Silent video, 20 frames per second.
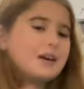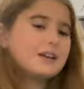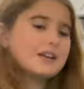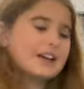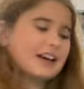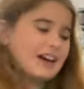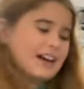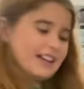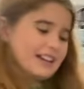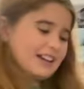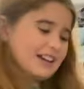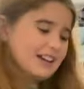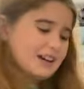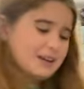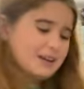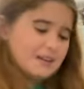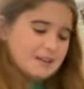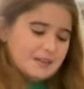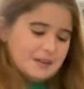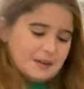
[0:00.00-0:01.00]
Okay.
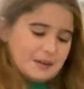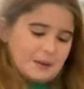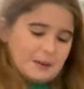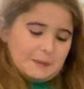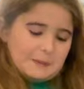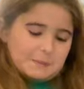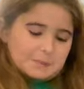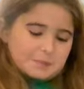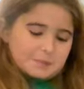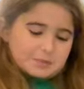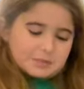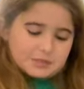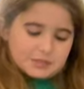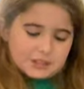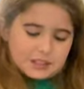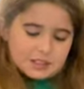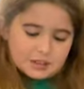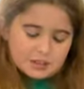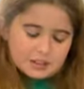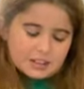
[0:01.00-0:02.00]

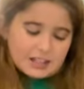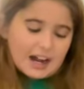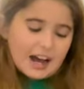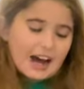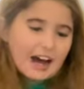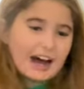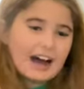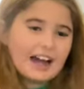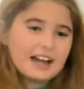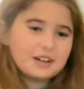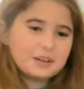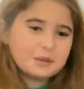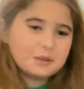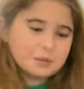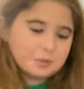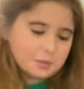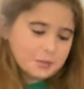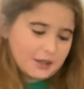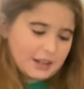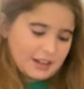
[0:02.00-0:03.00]
You're kind
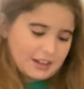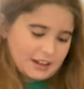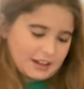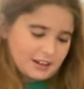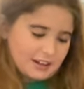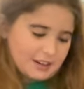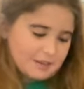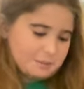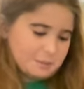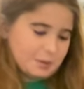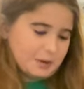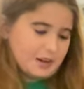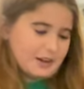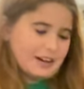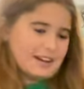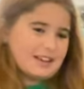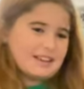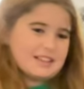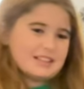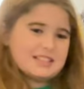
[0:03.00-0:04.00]
of weird,
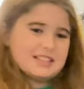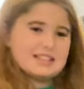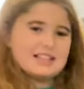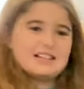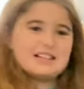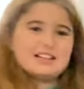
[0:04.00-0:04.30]
but.